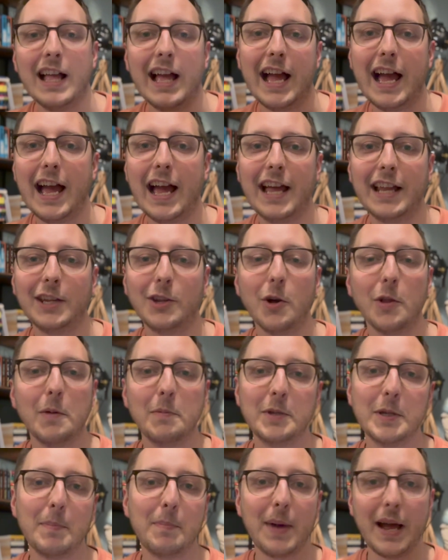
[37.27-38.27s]
and got them
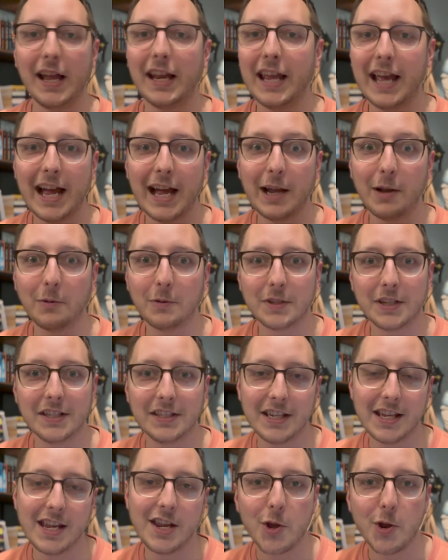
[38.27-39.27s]
to battle it out to
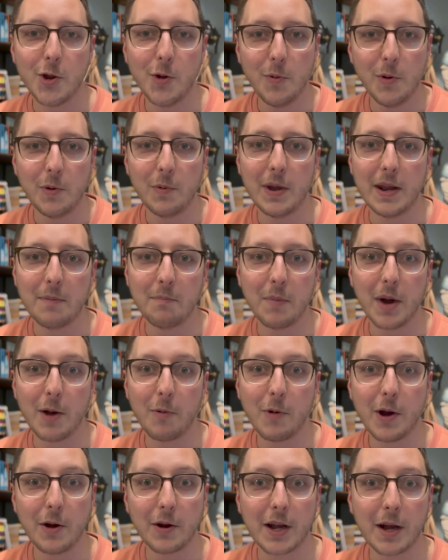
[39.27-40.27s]
see who would win my
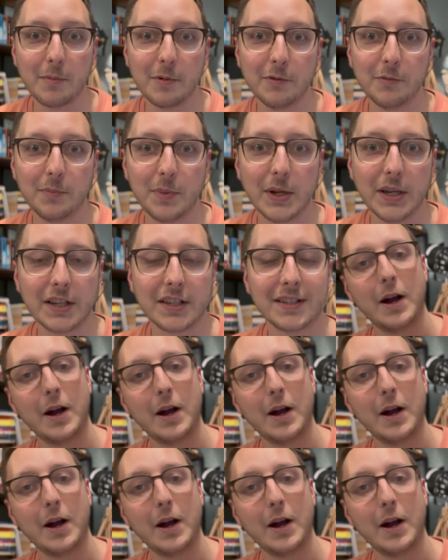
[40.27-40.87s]
World Cup of books.